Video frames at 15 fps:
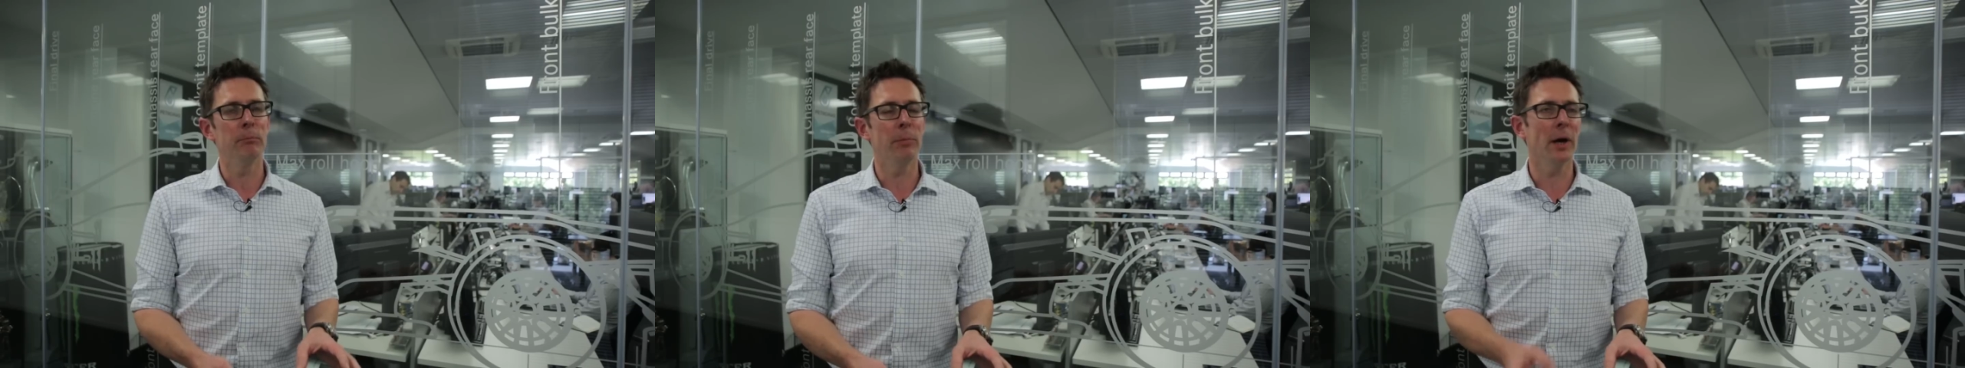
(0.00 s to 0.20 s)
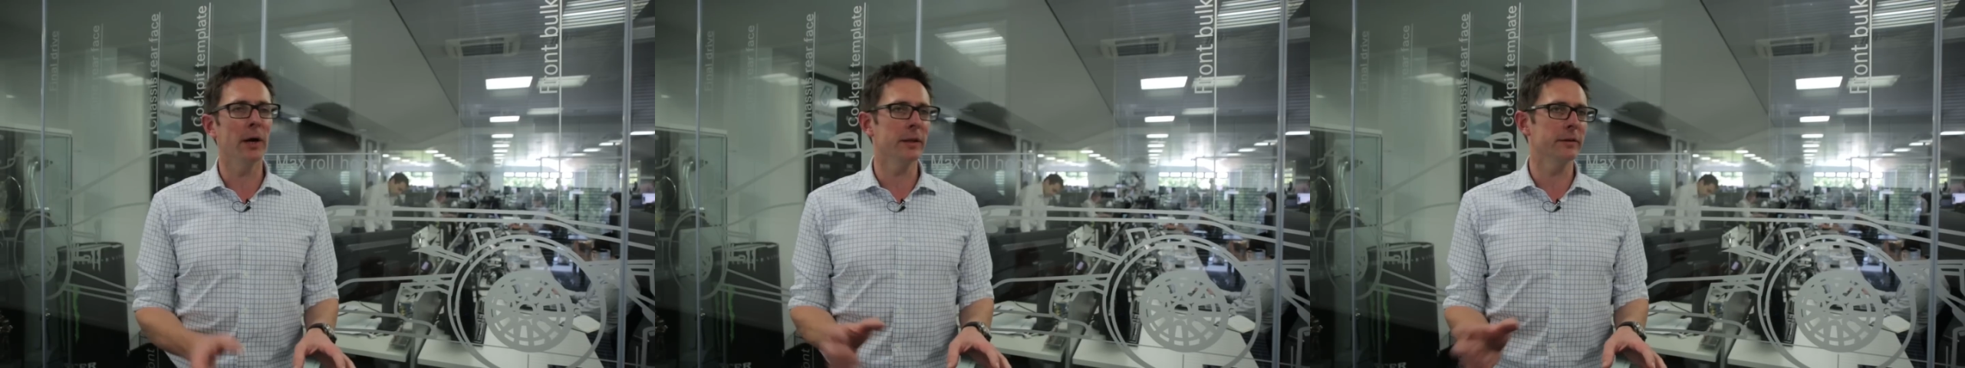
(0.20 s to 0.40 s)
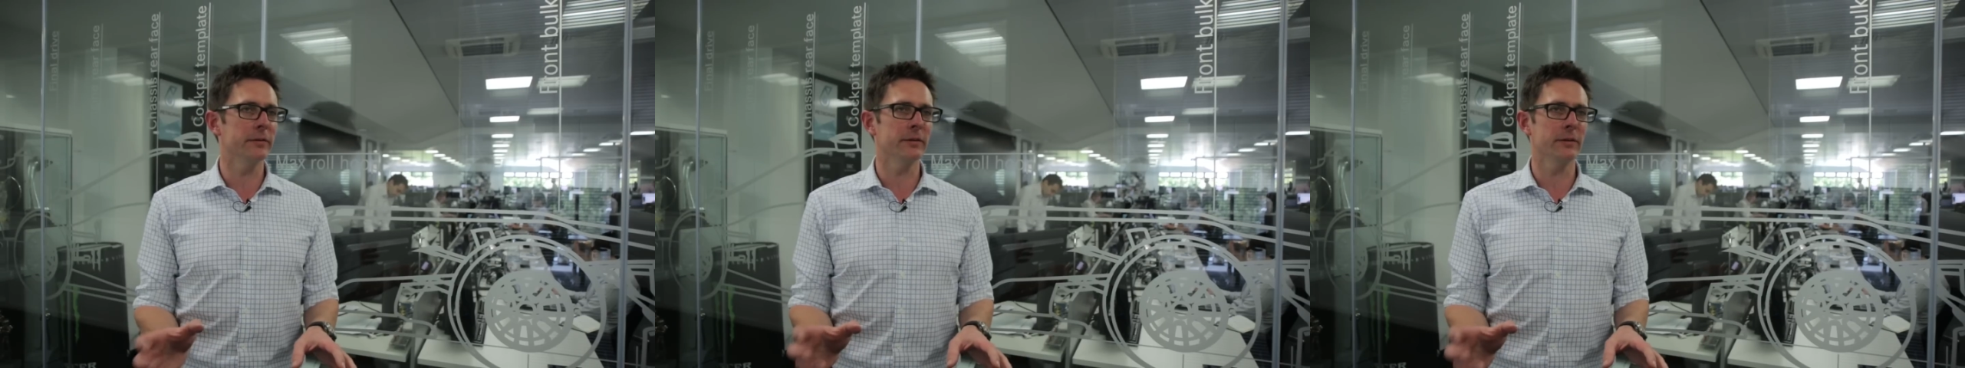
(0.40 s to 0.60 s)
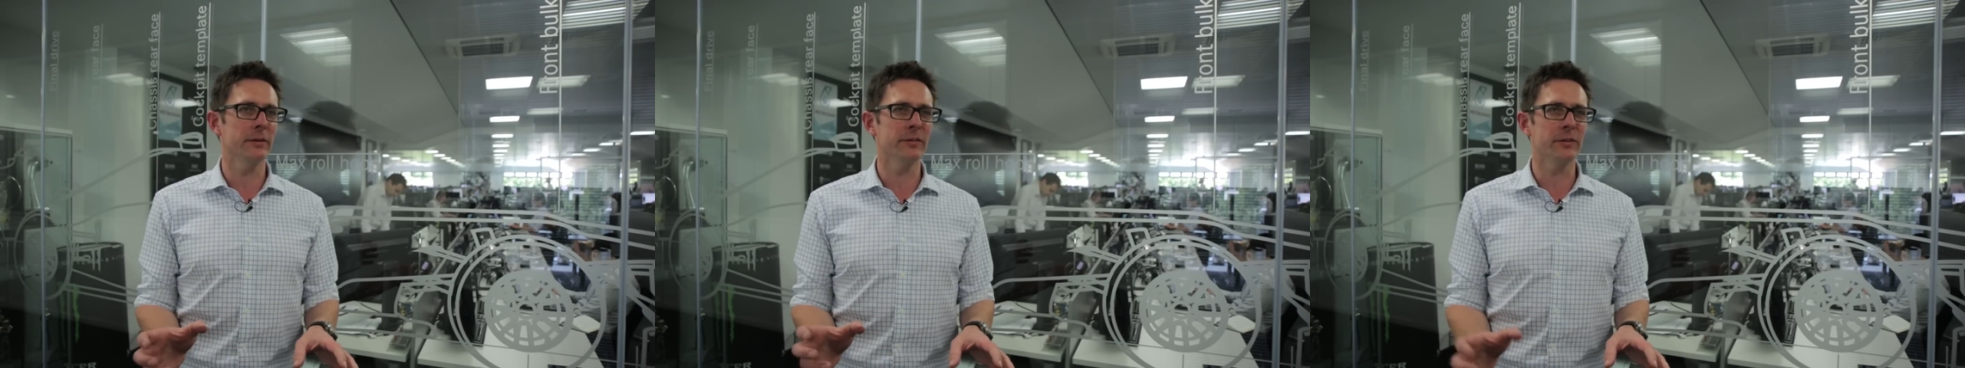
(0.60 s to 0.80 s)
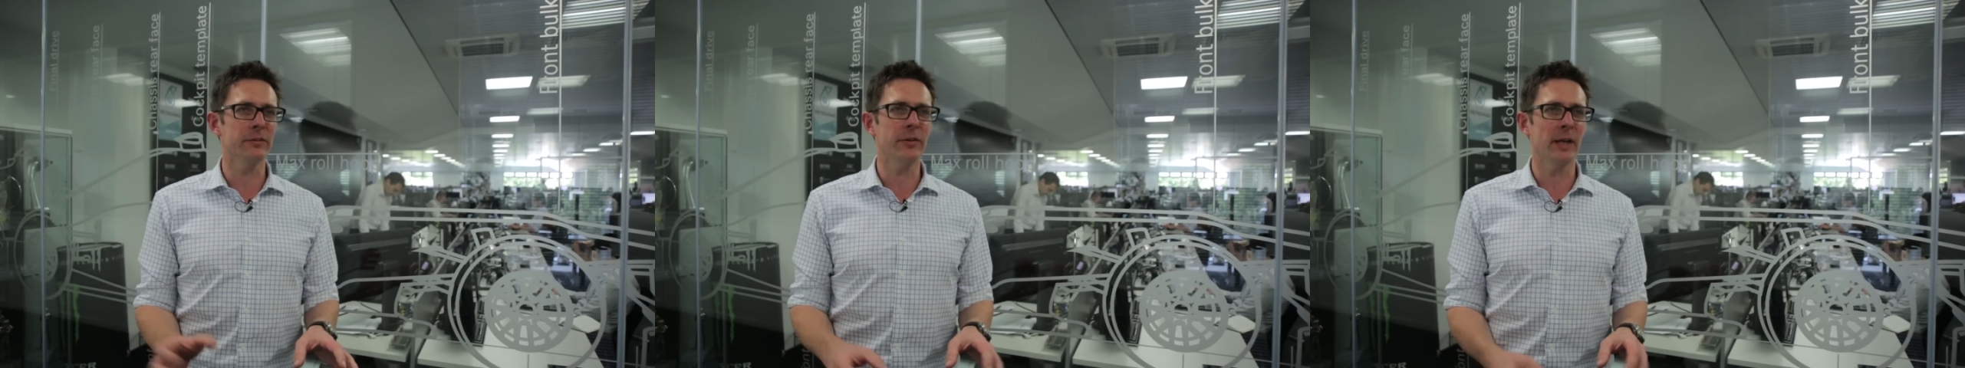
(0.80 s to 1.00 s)
but there's,
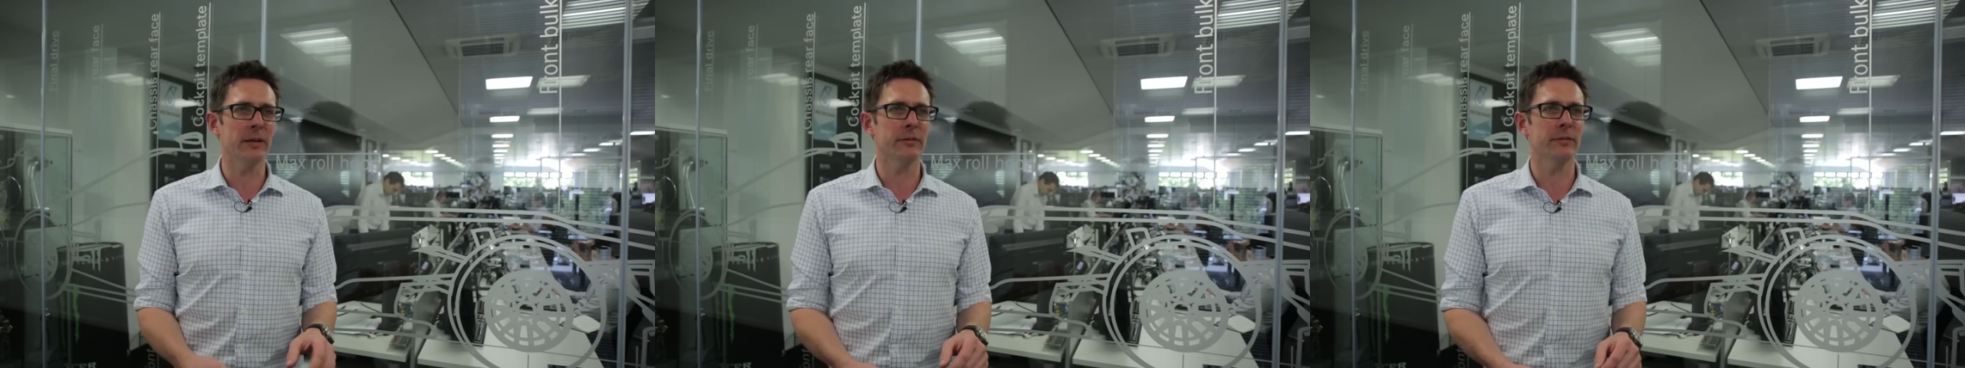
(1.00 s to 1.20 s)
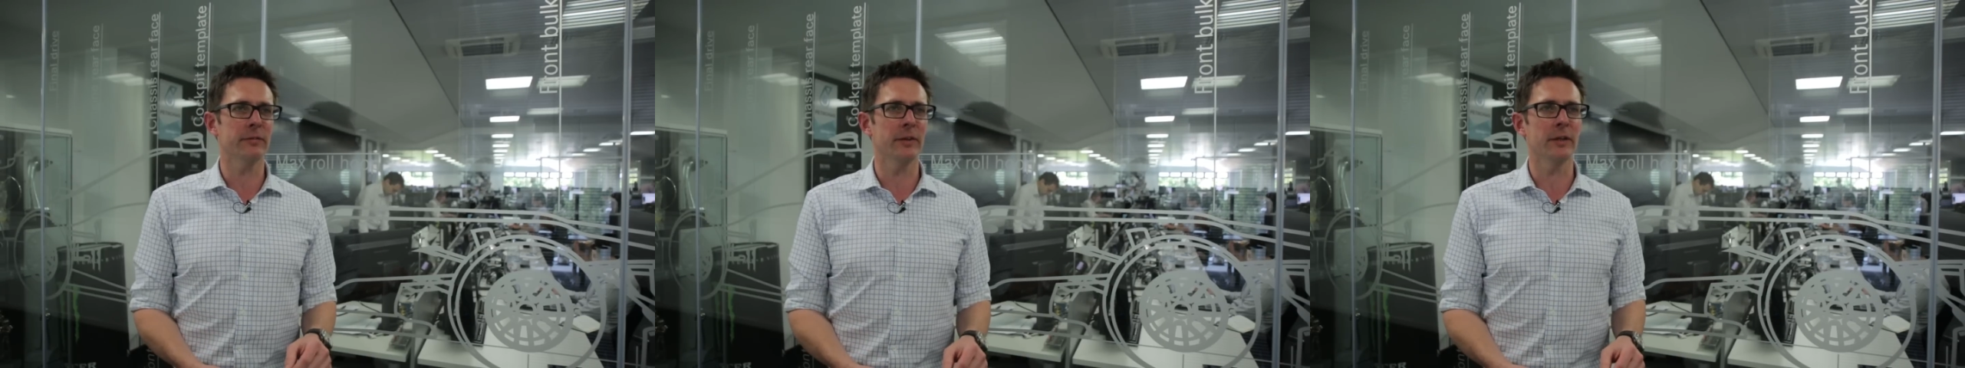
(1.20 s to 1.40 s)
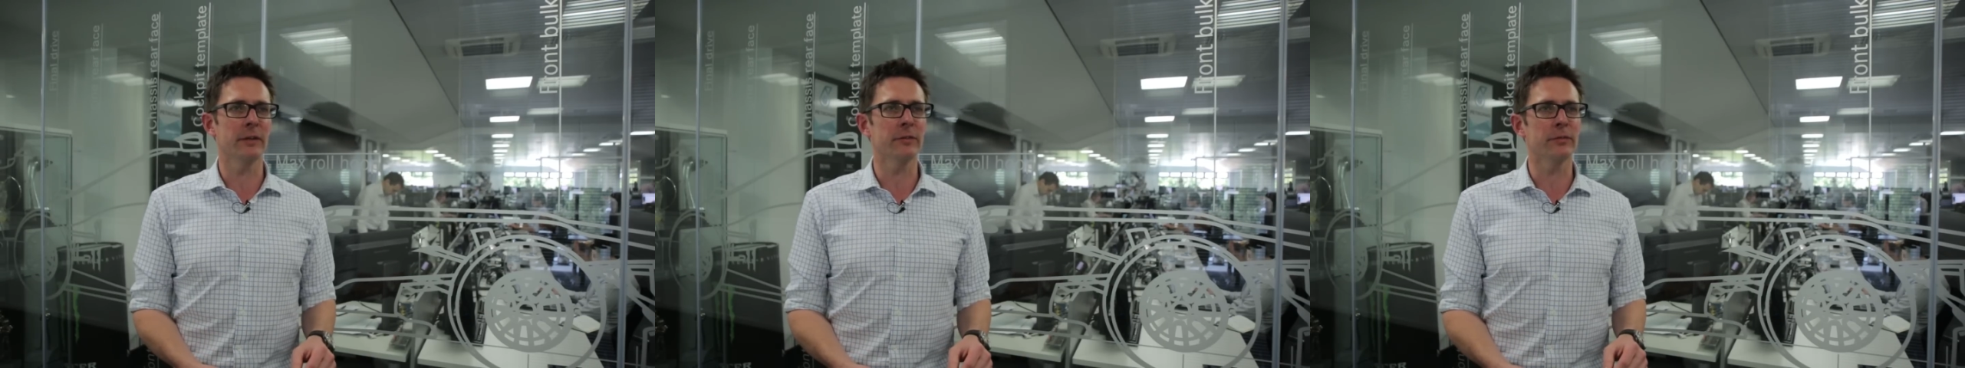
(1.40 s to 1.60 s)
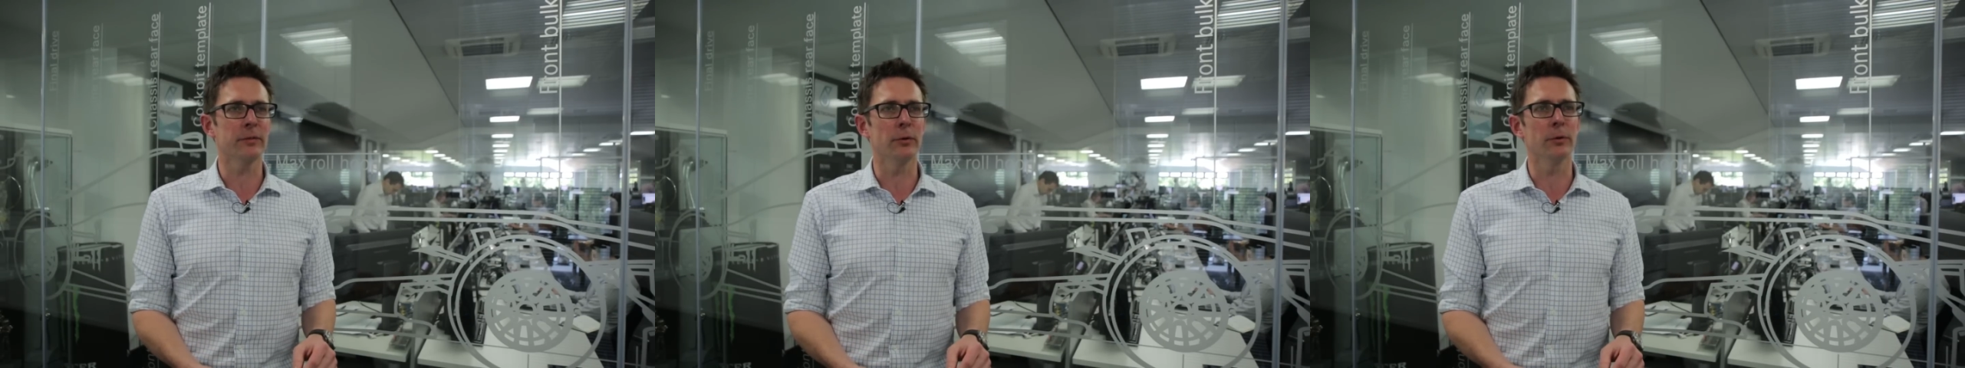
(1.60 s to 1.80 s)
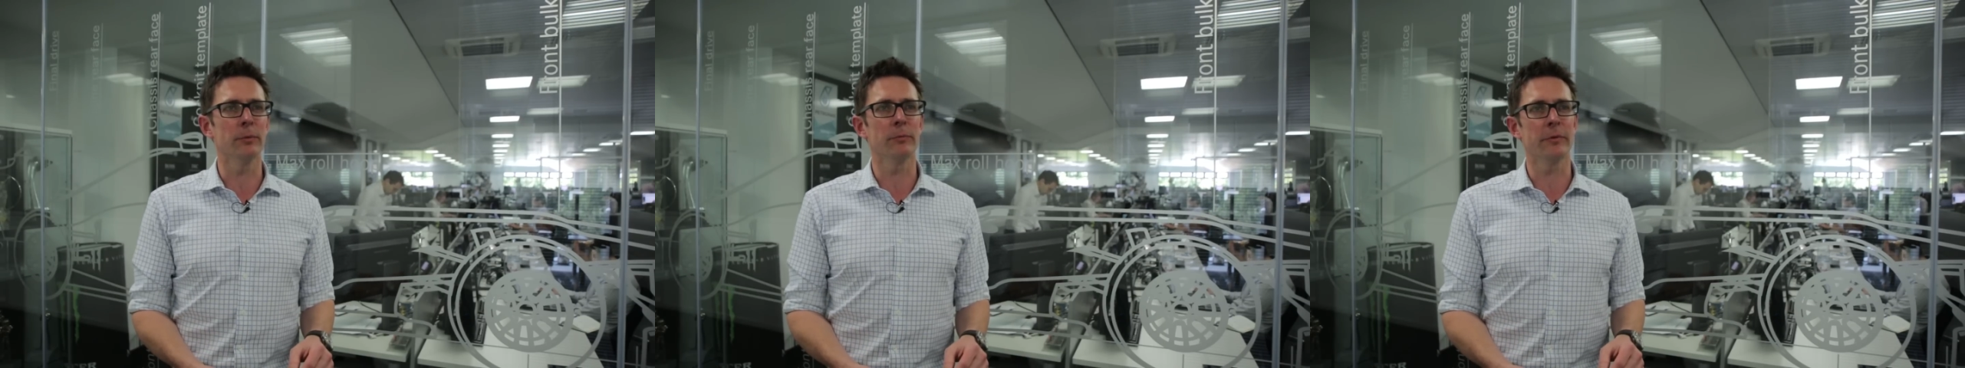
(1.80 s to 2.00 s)
there's a chance of
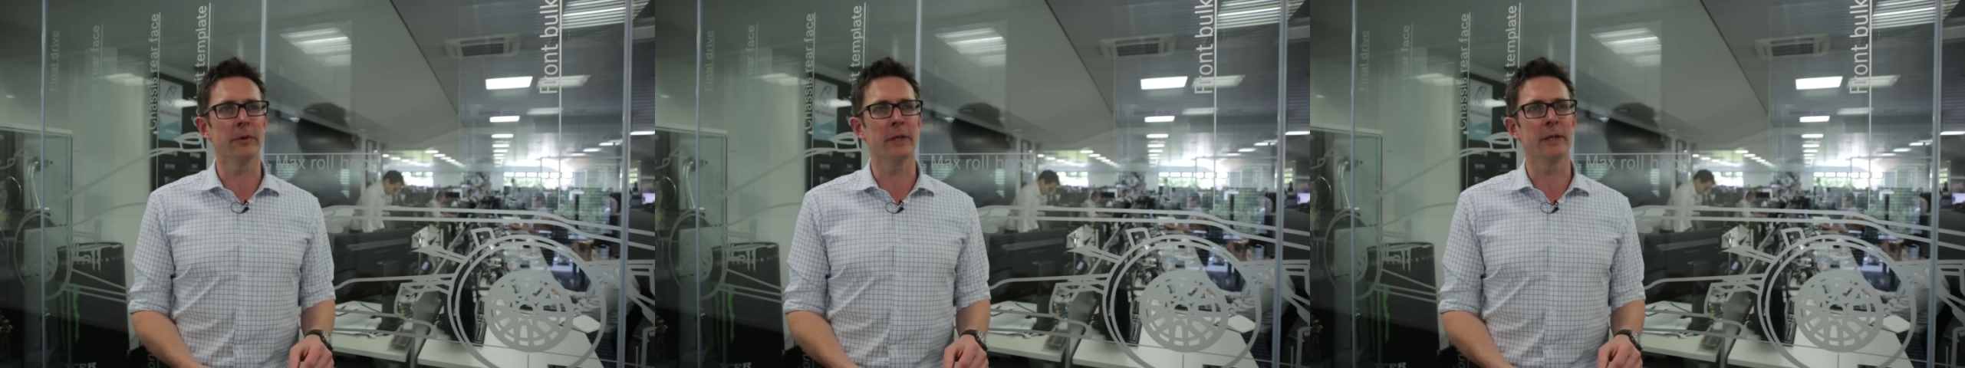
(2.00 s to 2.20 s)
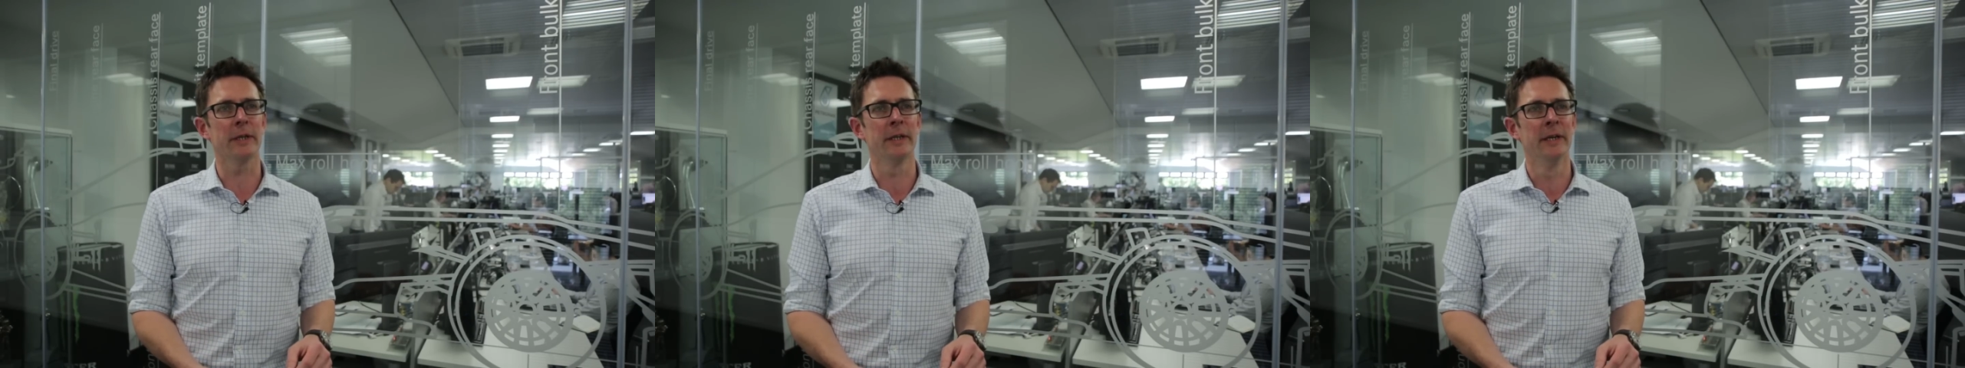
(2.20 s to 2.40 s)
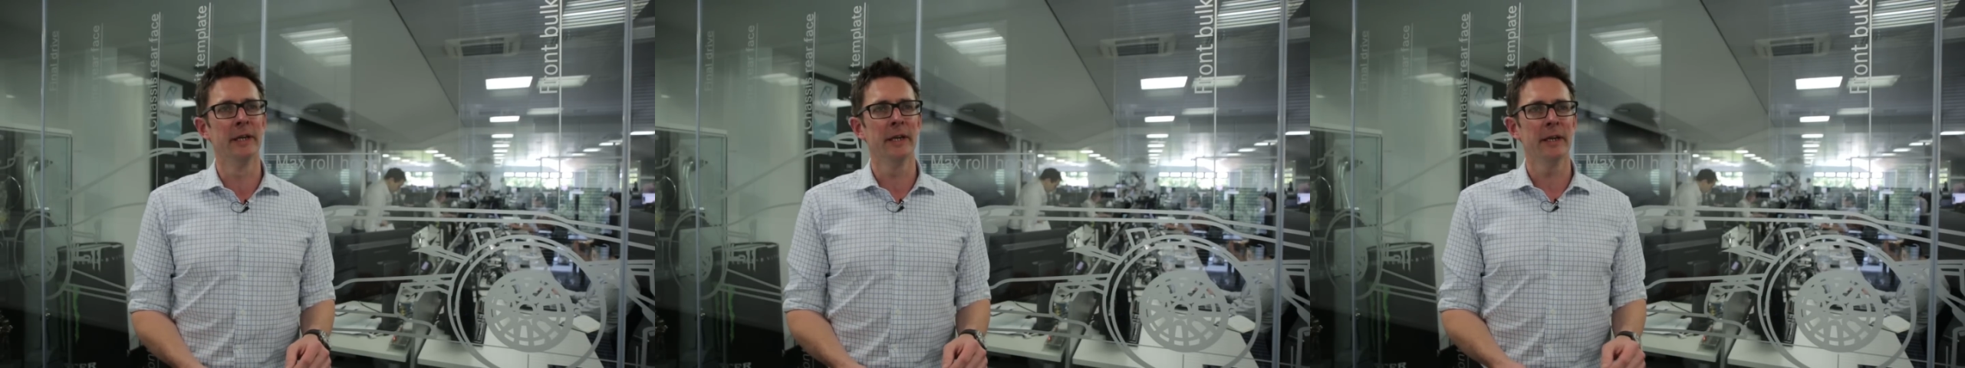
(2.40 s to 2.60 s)
thunderstorms and